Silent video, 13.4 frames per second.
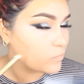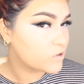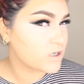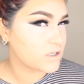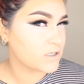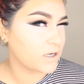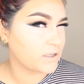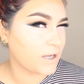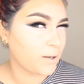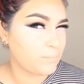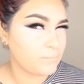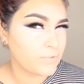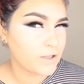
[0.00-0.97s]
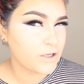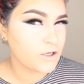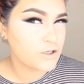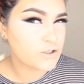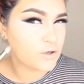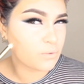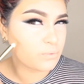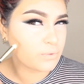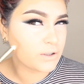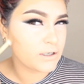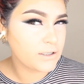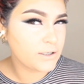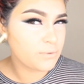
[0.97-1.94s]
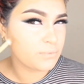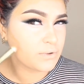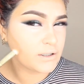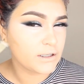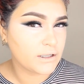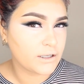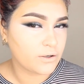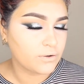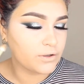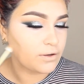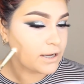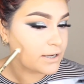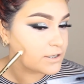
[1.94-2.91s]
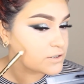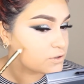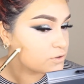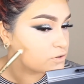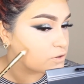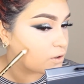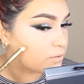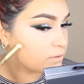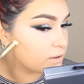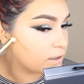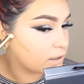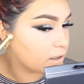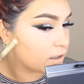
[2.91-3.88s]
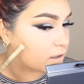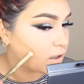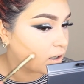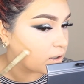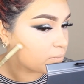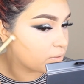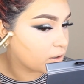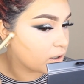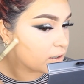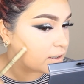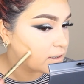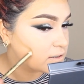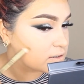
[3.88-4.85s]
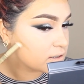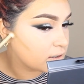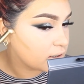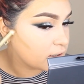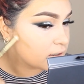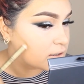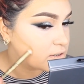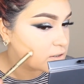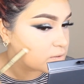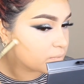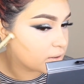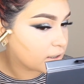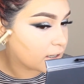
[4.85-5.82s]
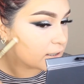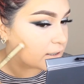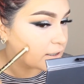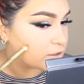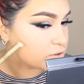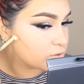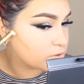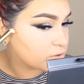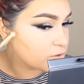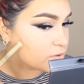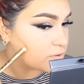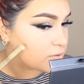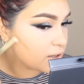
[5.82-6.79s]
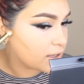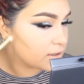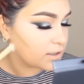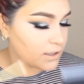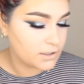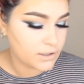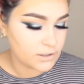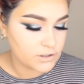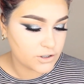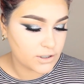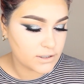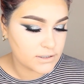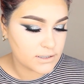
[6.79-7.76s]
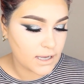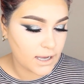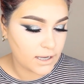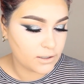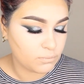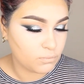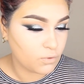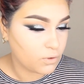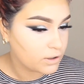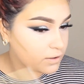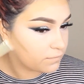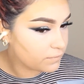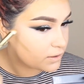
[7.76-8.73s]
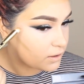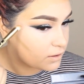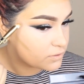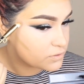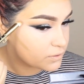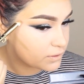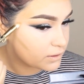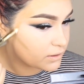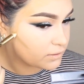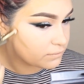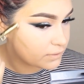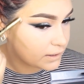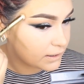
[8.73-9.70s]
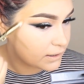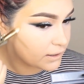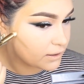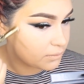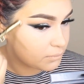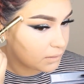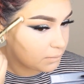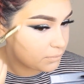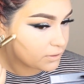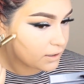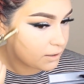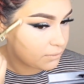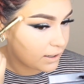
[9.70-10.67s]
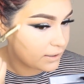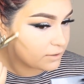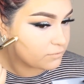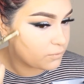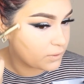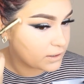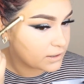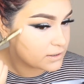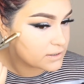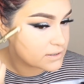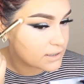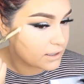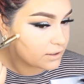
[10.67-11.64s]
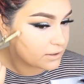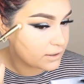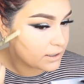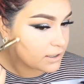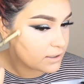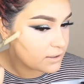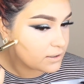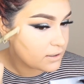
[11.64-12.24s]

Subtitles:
Just like that. So really, really little, you guys. You don't need a lot of product. This is what I like to do, and then just add more of the contour right here. Remember how I avoided this area?